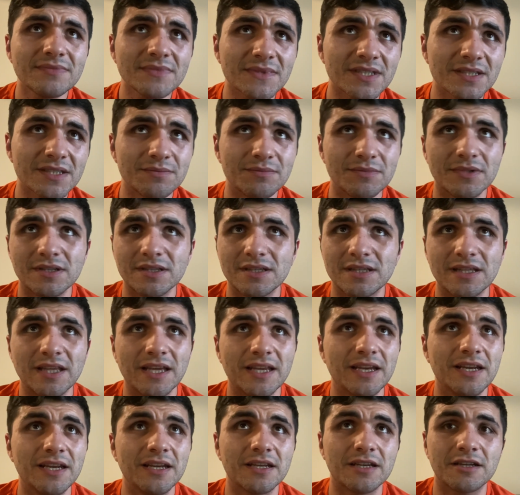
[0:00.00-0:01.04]
they
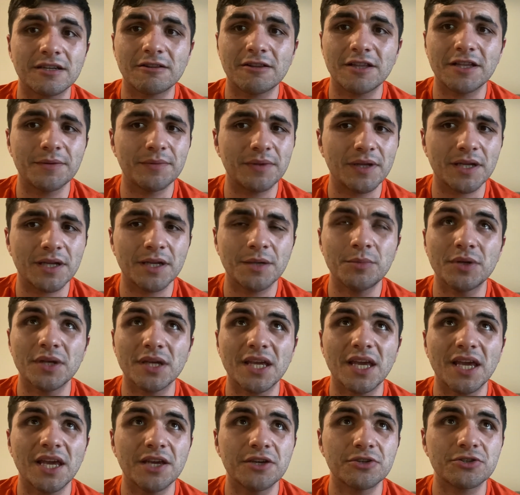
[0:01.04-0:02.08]
need to clean up that
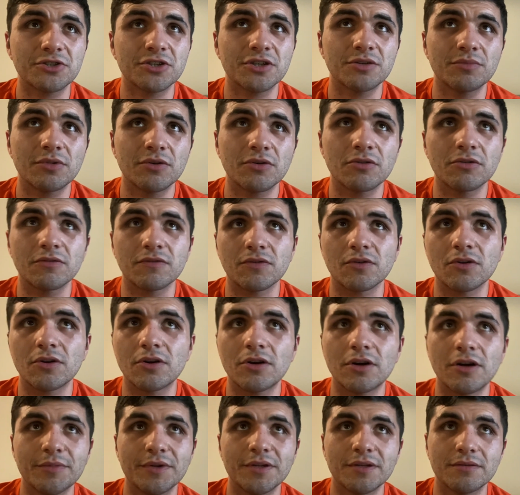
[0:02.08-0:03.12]
communication. But overall,
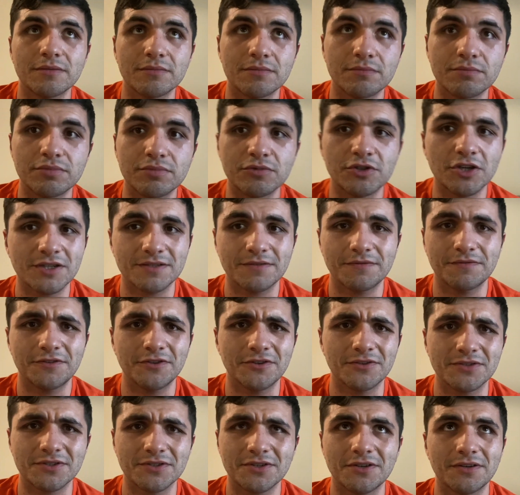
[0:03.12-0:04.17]
I mean, Justin
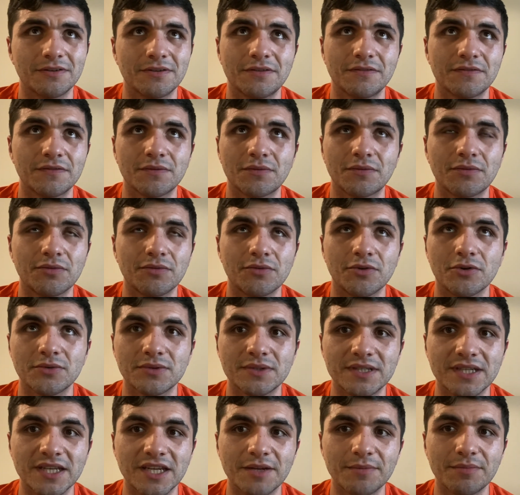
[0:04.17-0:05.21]
Fields couldn't even throw
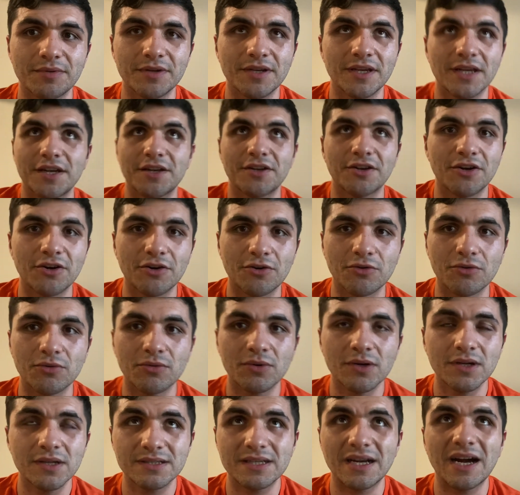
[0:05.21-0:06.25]
deep. He had no
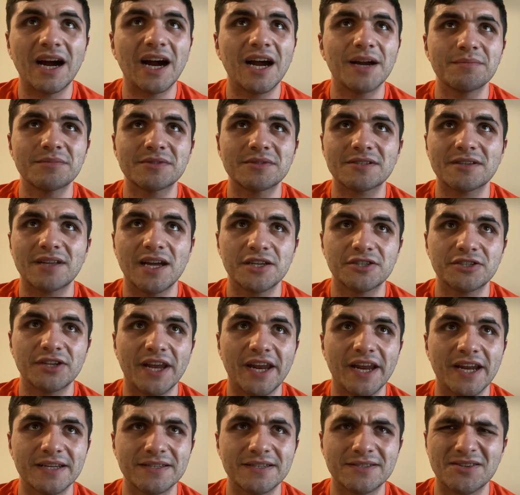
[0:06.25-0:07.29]

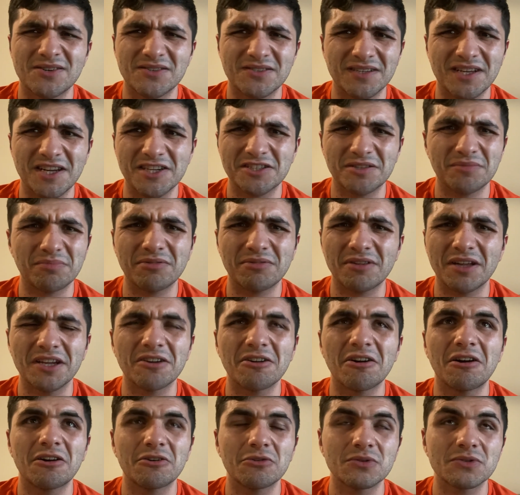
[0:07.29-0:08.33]
time/answer/ the play
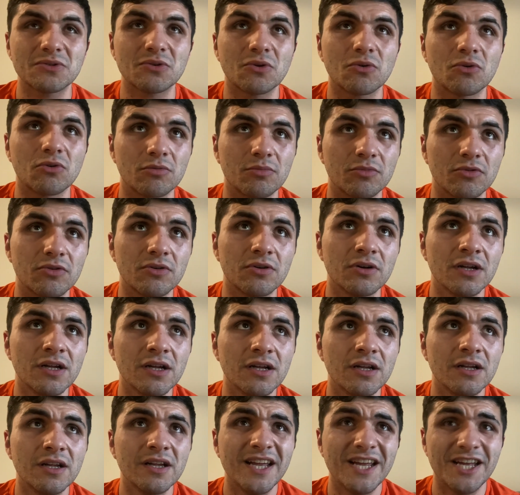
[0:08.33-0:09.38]
calling was horrible.
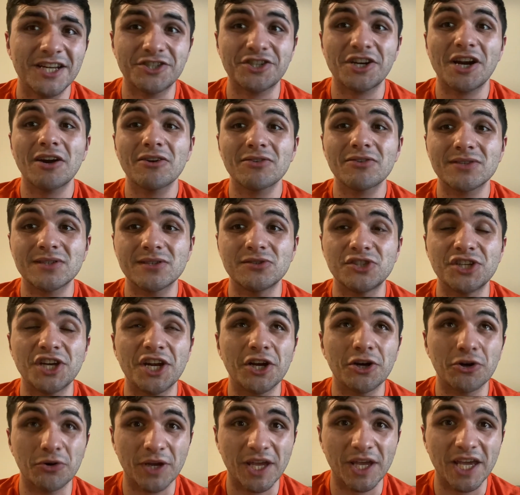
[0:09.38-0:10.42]
And shout out to
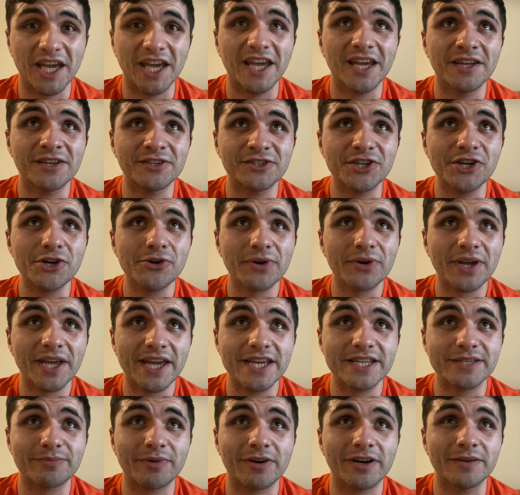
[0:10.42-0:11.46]
JOK. JOK
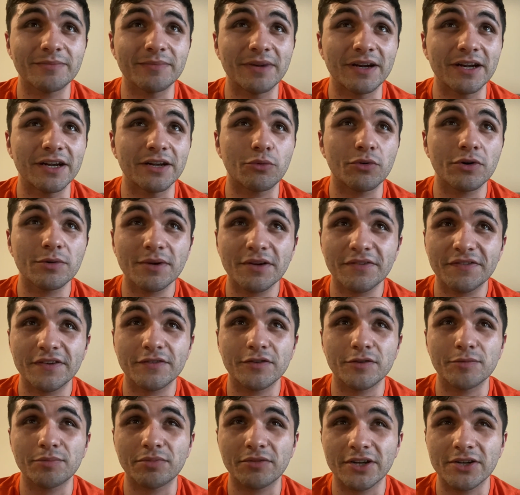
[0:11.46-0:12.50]
is probably one of my
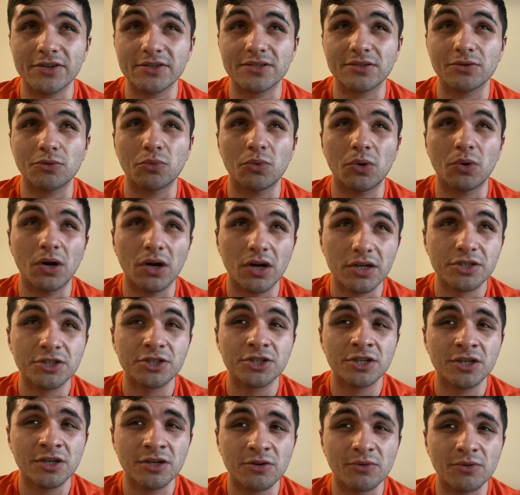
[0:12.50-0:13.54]
favorite players to watch
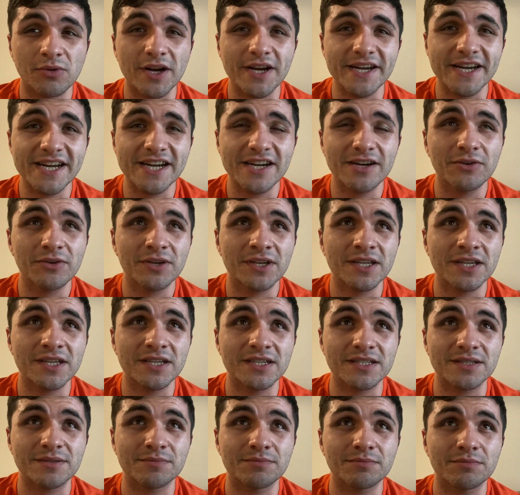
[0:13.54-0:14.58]
right now. He
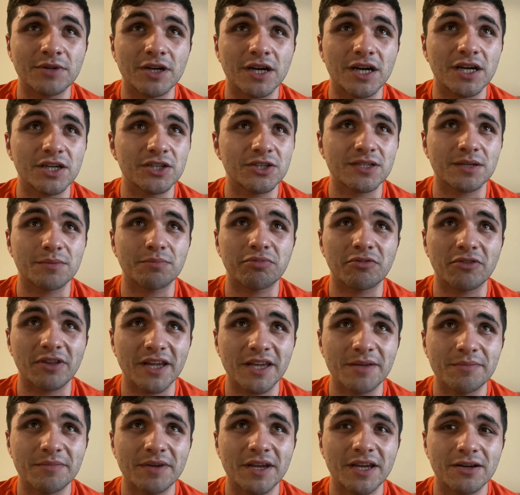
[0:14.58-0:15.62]
is just a
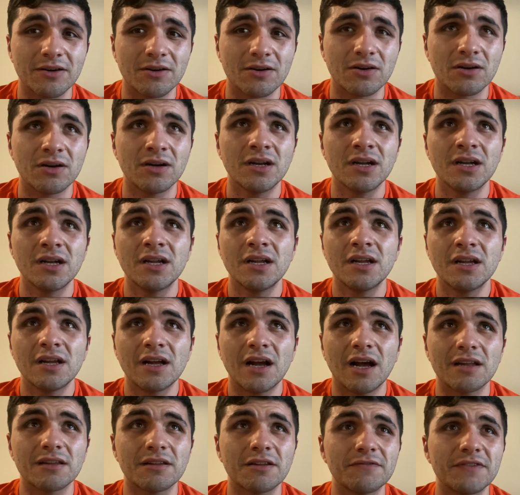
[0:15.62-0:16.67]
playmaker.
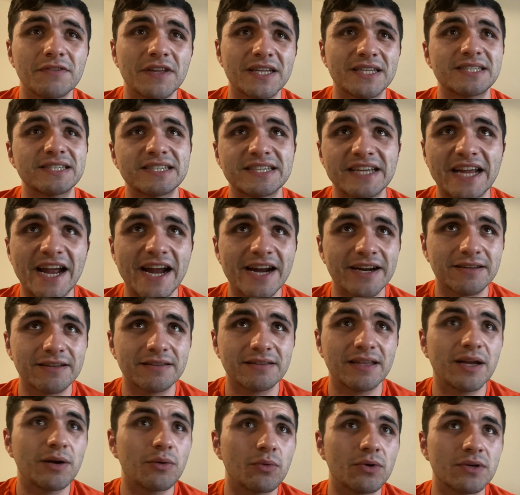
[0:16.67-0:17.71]
I love that sack
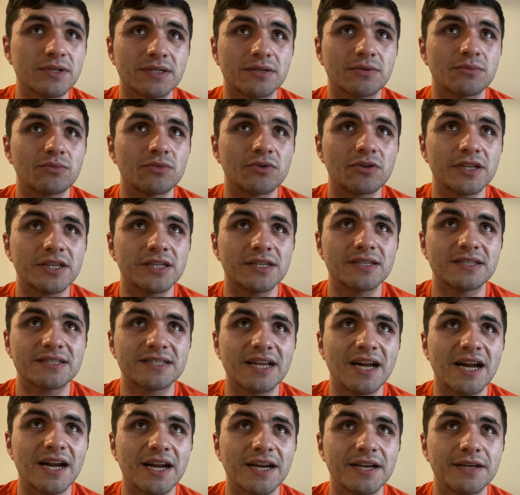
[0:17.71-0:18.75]
that wasn't really a
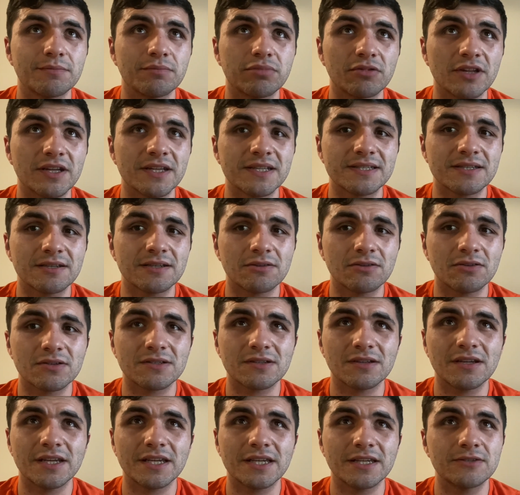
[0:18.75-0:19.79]
designed blitz, it looks
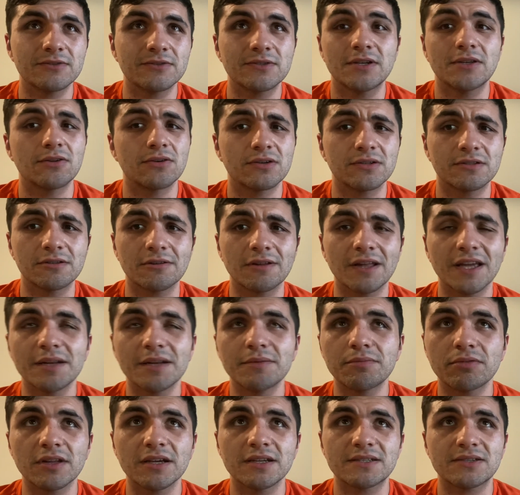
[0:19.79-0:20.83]
like. It was either a delayed
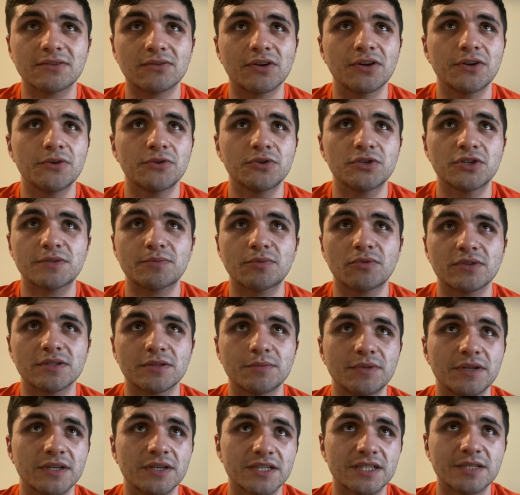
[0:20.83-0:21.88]
blitz or he was just supposed to
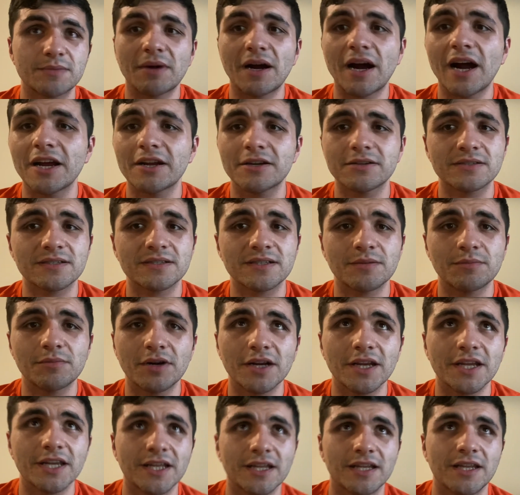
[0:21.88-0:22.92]
be a spy on
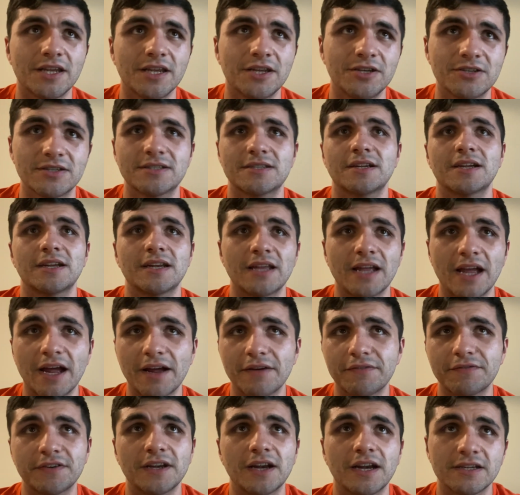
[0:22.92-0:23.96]
somebody, and he just said,
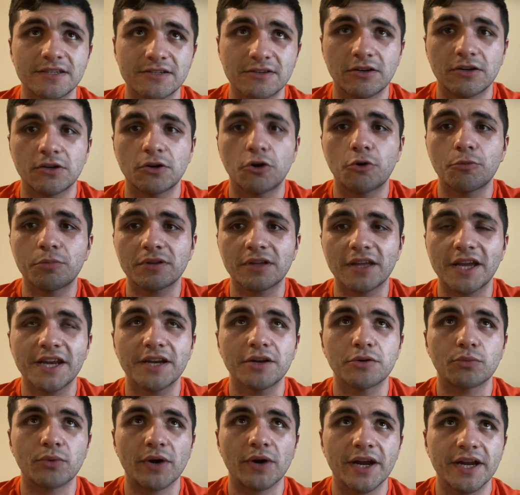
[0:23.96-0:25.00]
F it. I saw an open lane
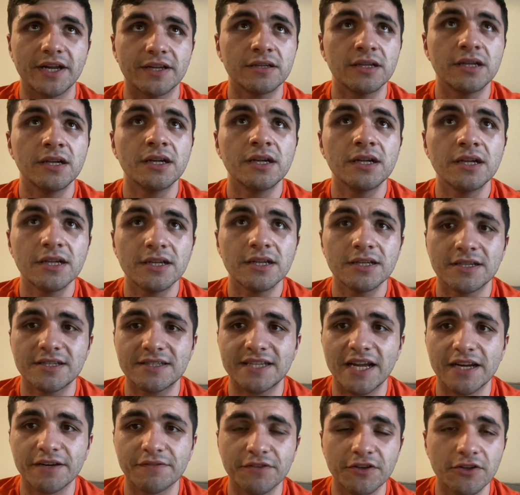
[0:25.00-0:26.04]
and ran to
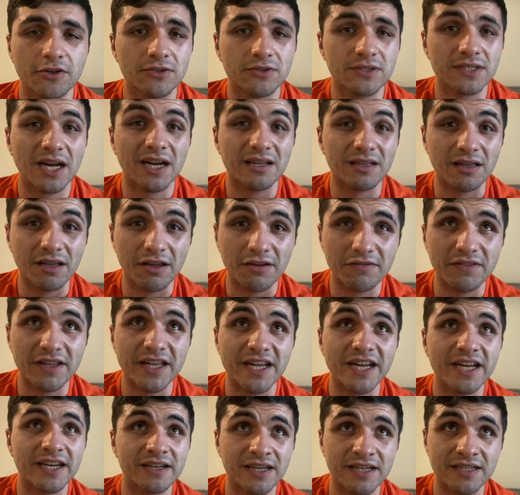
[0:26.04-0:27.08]
sack Fields. I love
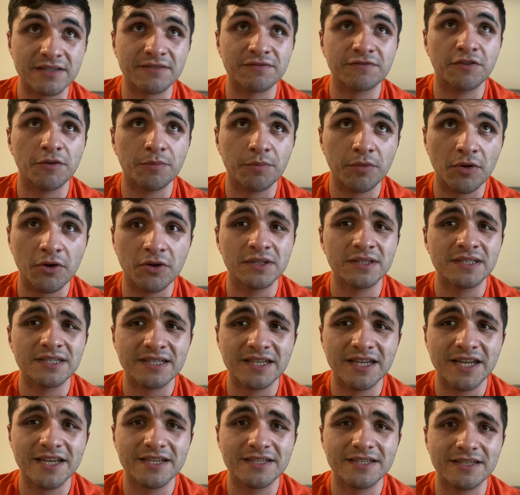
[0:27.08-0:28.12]
that. That's football
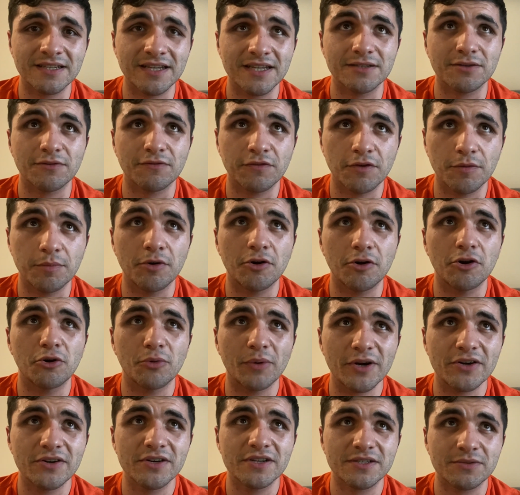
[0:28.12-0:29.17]
instincts, and that's a football
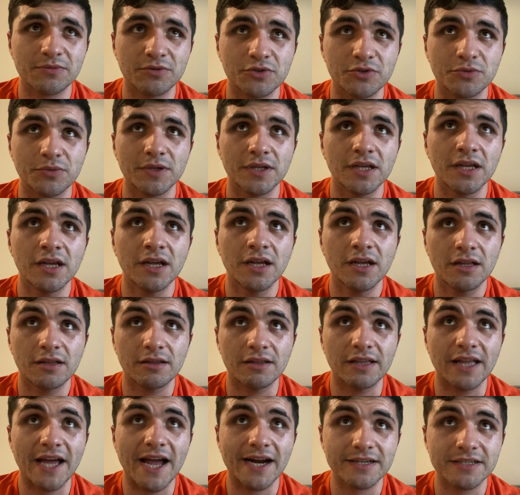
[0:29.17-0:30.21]
awareness, which we
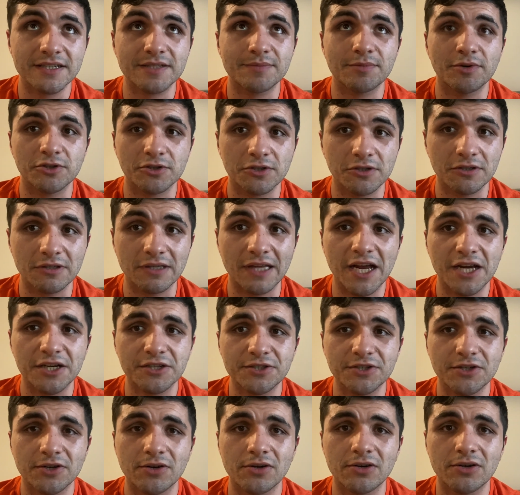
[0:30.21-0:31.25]
lacked, especially last
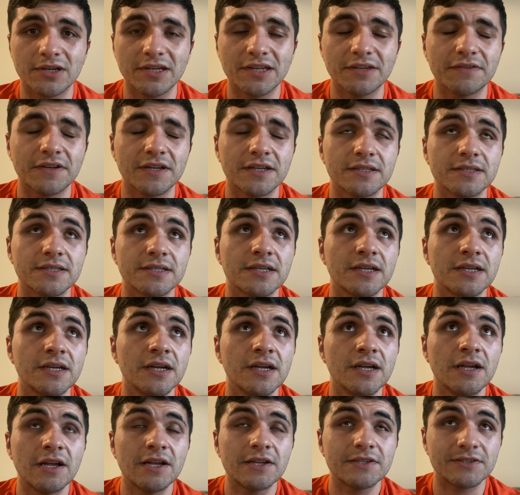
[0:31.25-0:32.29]
year in our defense.
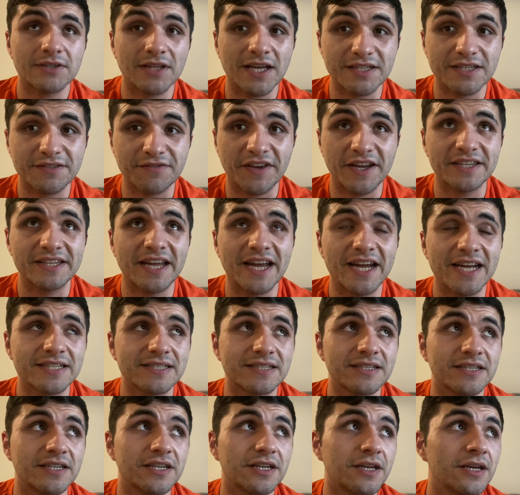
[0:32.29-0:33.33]
So that's
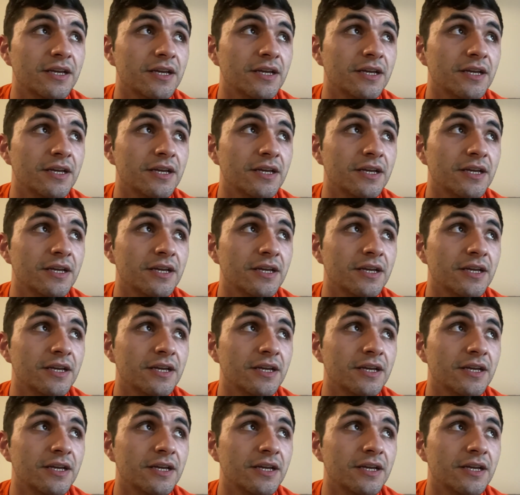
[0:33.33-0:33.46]
fantastic.